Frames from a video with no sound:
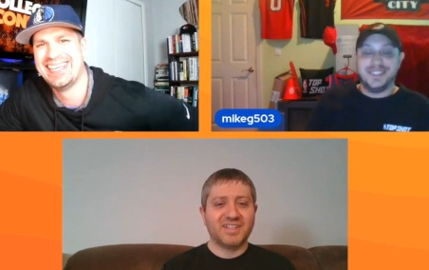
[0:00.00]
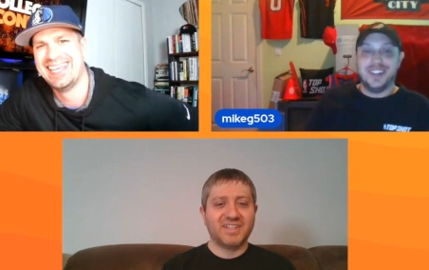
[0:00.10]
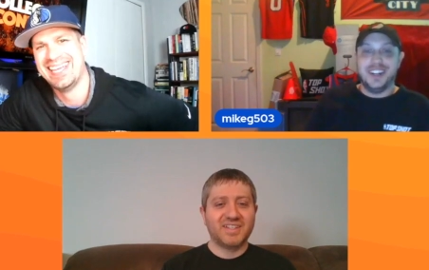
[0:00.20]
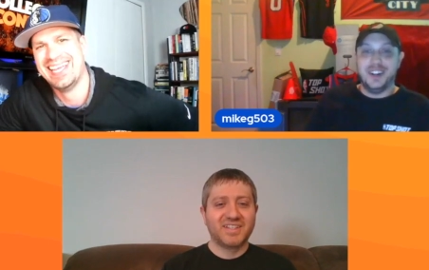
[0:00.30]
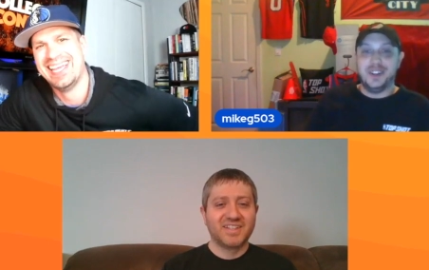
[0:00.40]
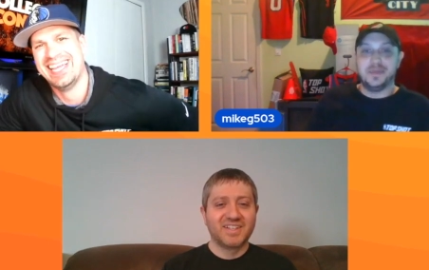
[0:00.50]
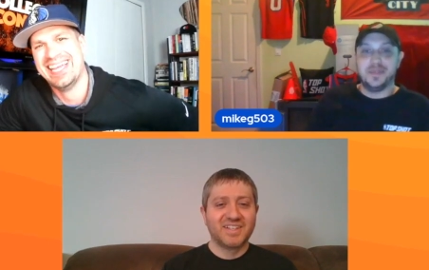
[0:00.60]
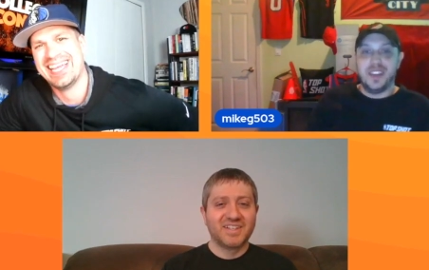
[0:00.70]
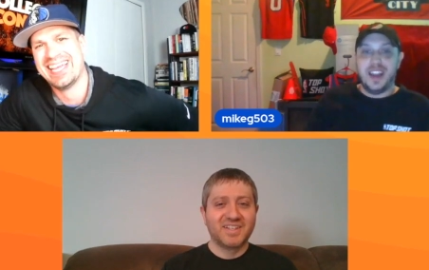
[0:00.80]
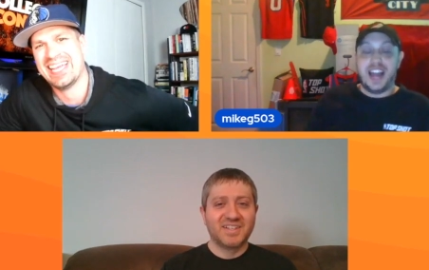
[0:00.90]
Speaker 1: um,
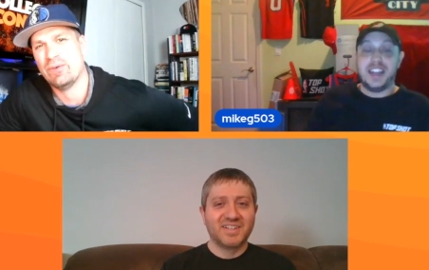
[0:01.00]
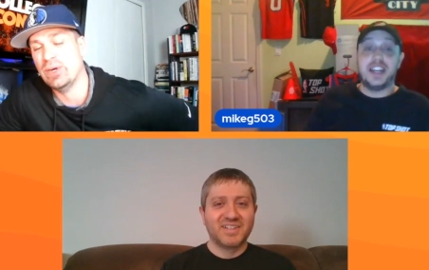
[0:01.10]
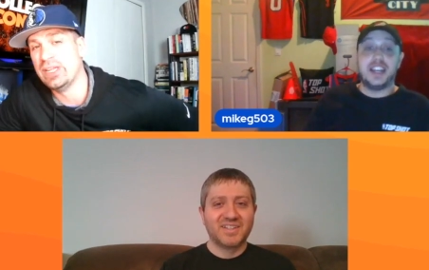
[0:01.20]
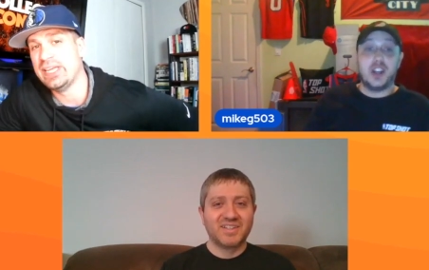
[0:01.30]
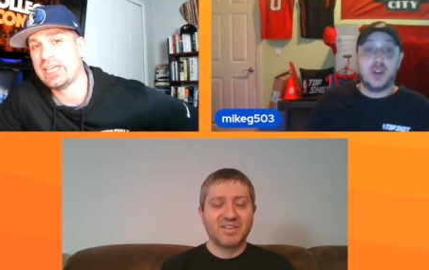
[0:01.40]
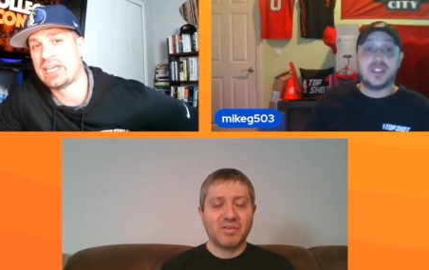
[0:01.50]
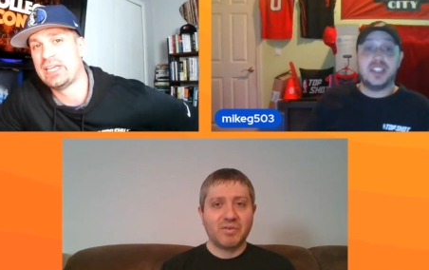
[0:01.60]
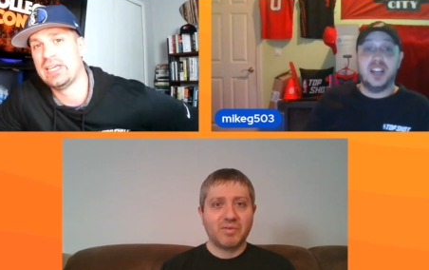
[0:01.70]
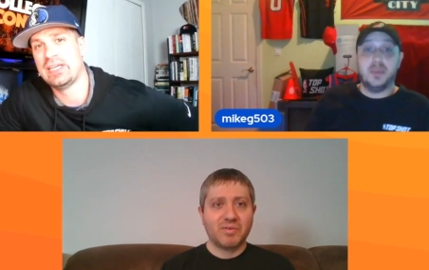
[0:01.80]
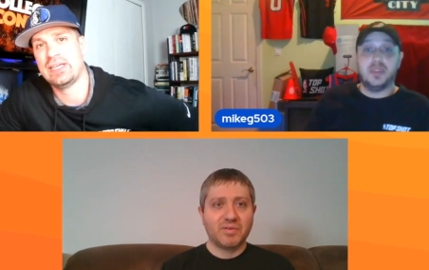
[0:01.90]
I did get to go
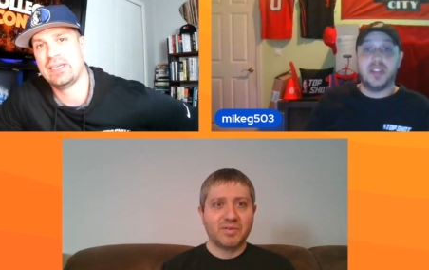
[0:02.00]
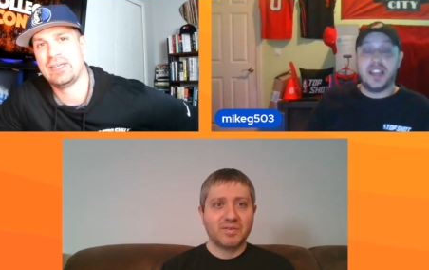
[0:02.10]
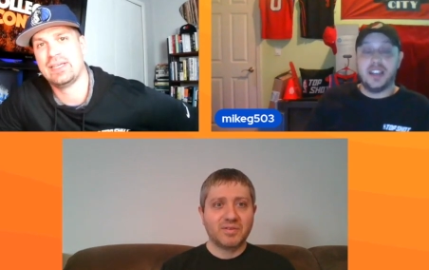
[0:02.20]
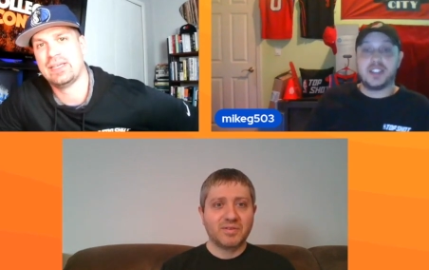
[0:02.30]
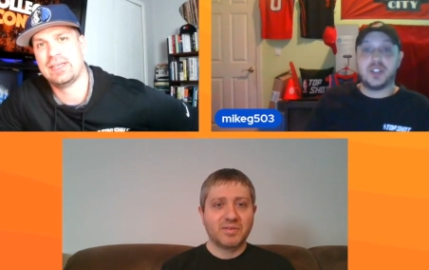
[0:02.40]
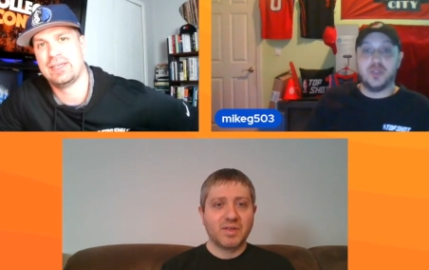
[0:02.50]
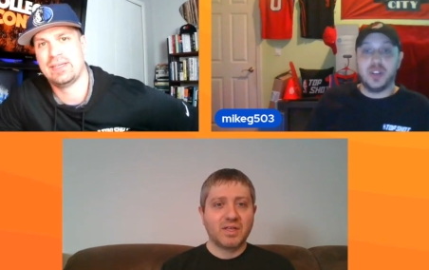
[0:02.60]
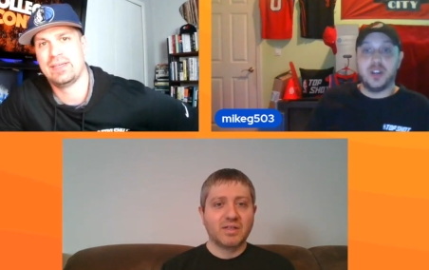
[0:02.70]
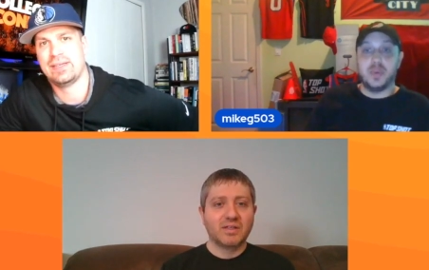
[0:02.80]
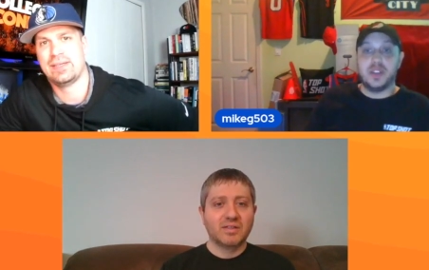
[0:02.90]
see him late in his
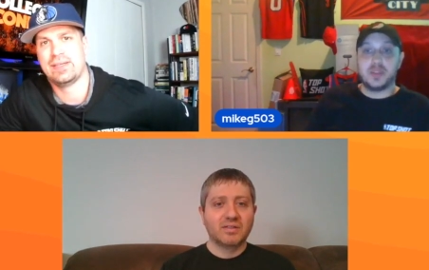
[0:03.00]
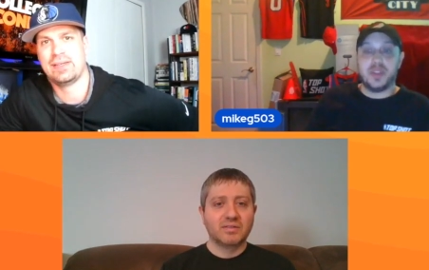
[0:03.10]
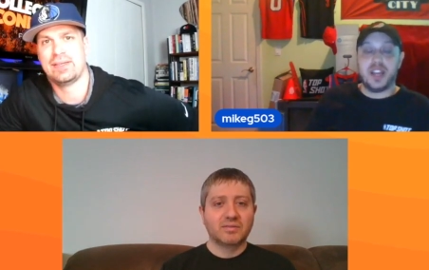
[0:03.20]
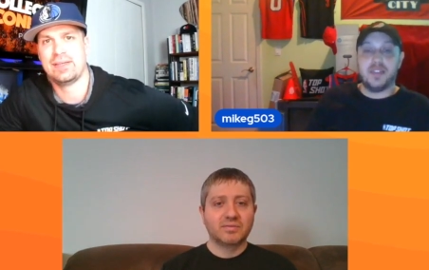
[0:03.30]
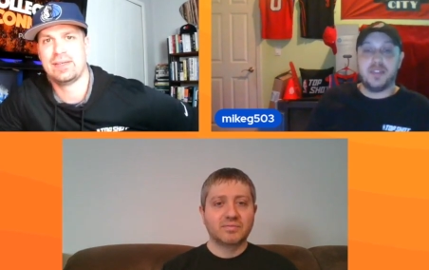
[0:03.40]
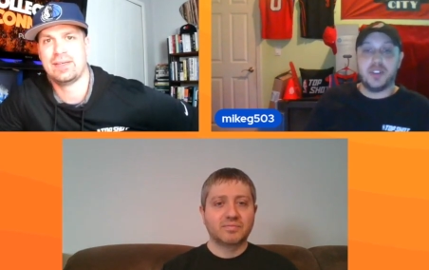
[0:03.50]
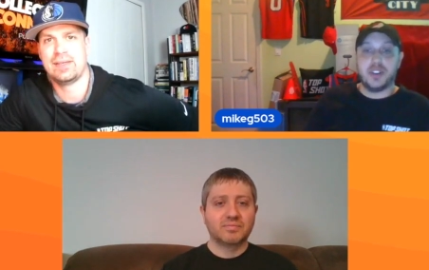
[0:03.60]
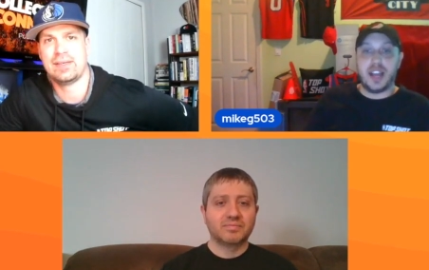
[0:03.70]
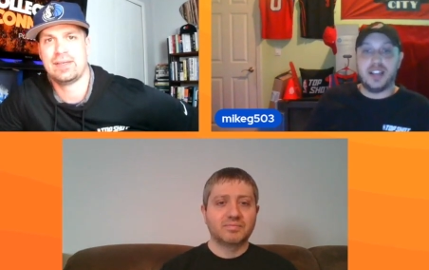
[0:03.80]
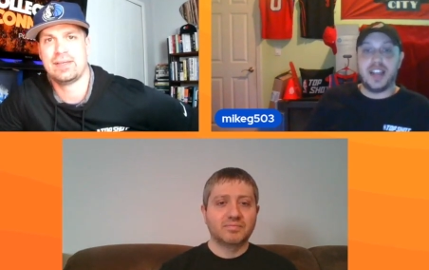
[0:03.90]
career when he was playing
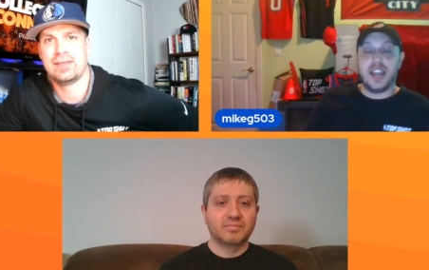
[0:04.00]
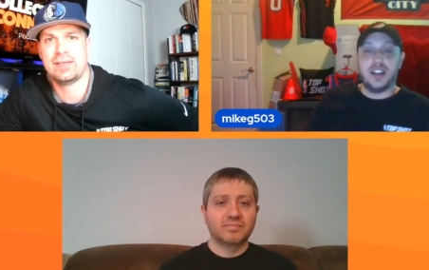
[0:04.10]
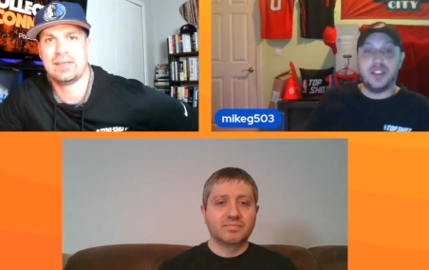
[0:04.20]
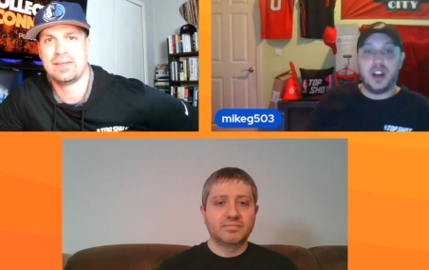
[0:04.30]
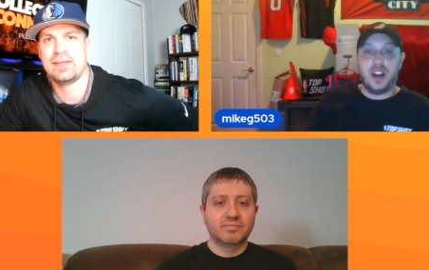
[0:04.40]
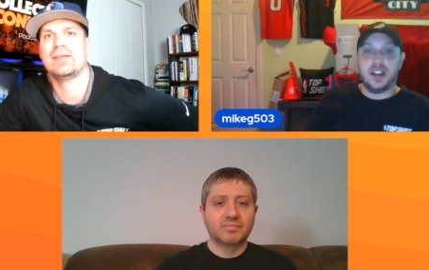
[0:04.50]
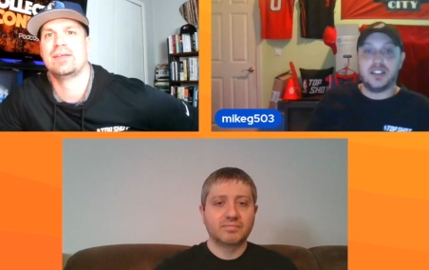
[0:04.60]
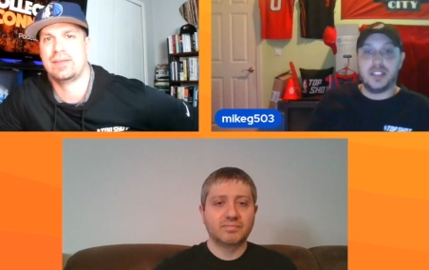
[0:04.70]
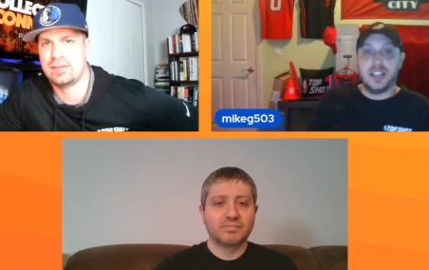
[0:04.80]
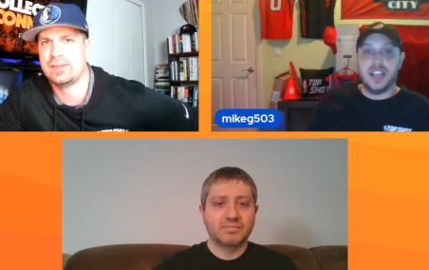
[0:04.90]
for Atlanta, the Hawks,